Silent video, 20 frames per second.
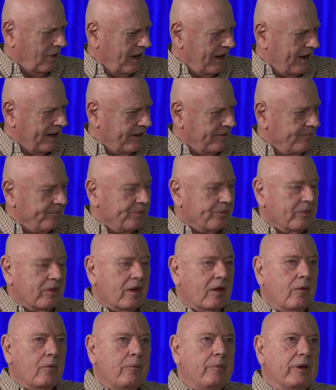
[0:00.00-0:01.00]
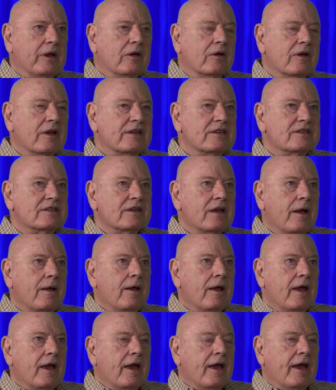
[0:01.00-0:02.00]
Why? Because
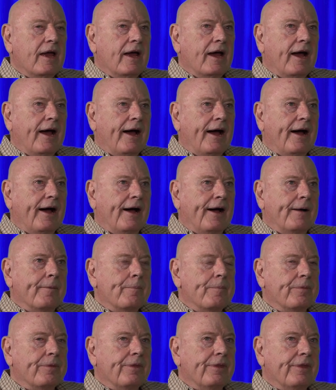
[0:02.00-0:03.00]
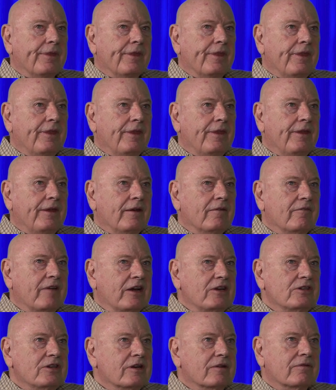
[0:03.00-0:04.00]
the
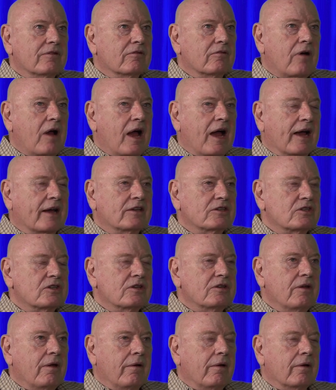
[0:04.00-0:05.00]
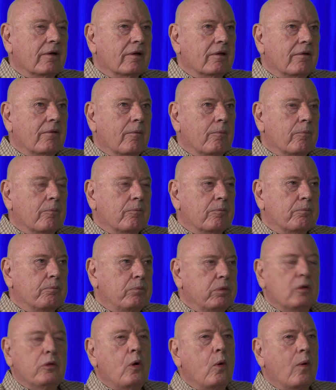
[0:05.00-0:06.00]
invasion of Iraq
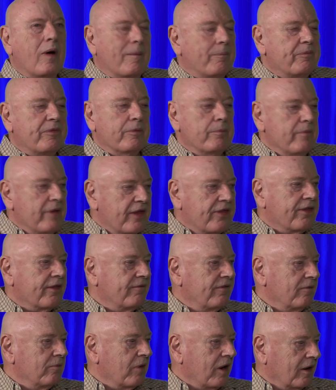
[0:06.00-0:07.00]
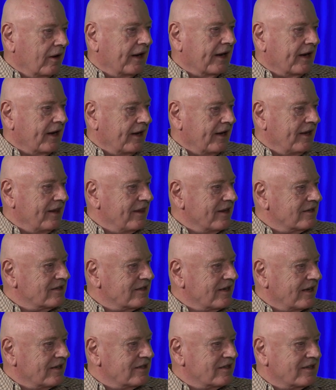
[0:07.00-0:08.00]
blew up the myth of America in the
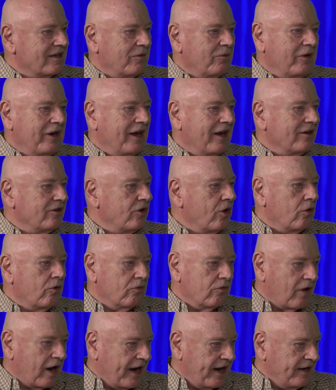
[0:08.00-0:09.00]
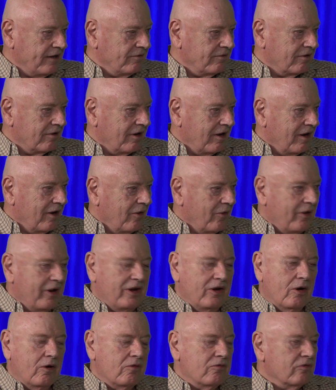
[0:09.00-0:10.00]
sense that we had no right, we
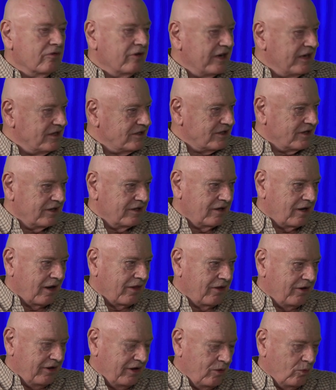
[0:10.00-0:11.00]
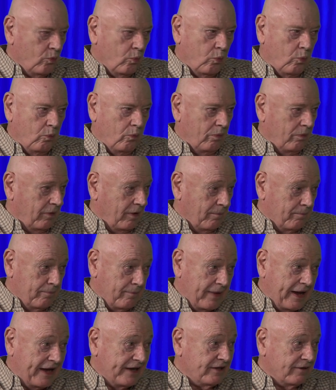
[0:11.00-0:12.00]
had no reason other than
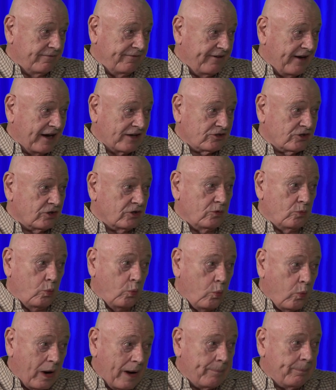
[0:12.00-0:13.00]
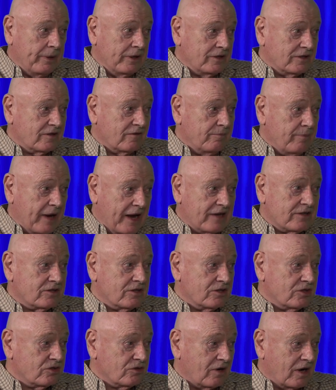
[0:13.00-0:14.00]
manufactured weapons of mass
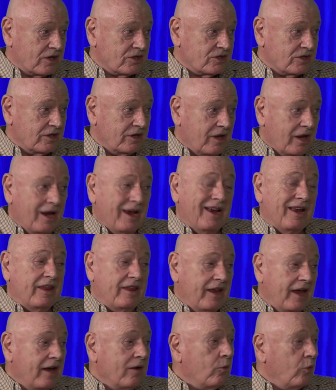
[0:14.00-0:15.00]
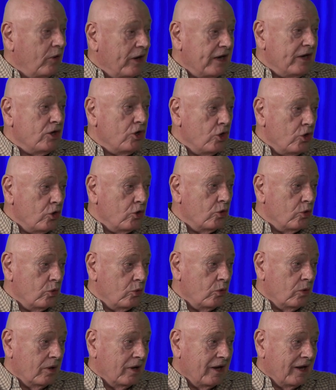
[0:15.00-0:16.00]
destruction that we
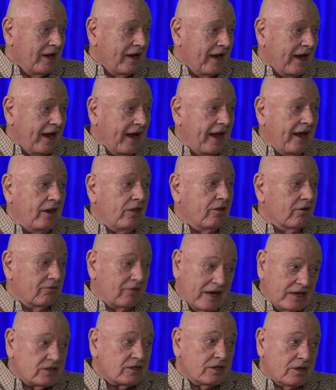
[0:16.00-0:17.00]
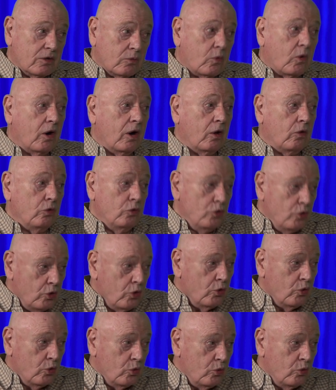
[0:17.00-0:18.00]
knew and the rest of the world
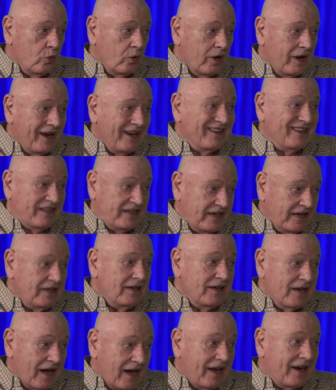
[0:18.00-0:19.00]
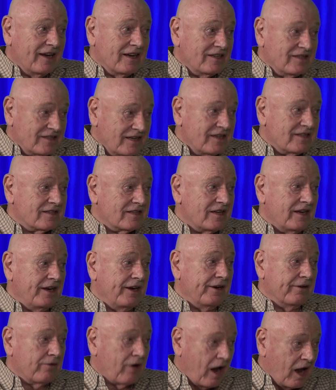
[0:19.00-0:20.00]
knew did not exist in
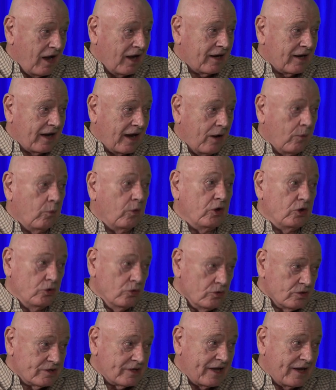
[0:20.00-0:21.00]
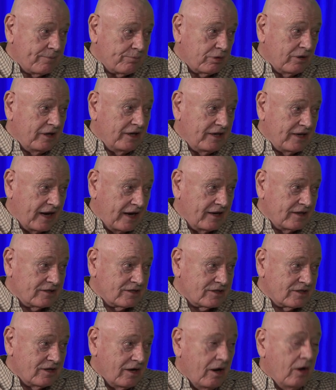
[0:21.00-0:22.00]
Iraq, and we used that
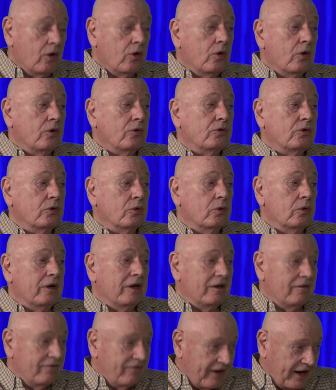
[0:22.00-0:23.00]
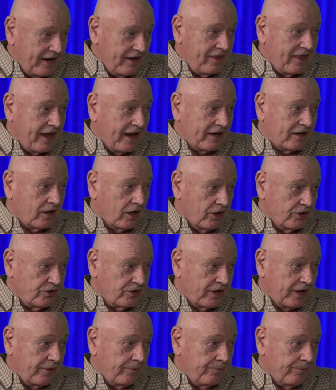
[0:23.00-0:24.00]
pretense to invade that
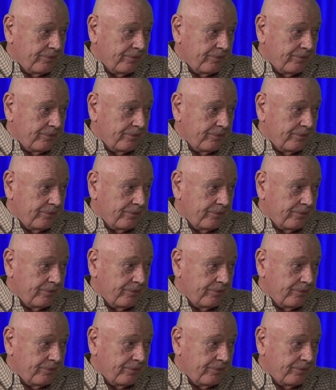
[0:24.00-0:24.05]
country.